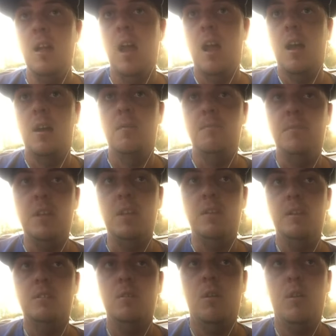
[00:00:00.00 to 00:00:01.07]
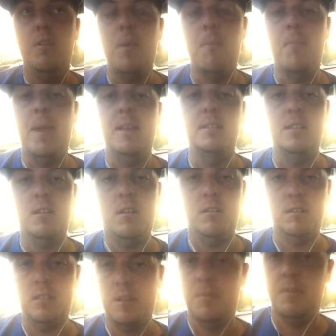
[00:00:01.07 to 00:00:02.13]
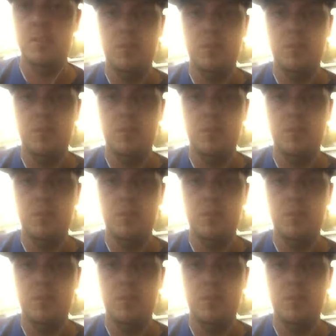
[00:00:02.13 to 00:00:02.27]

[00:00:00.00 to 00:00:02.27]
It's all the basic costs that come in.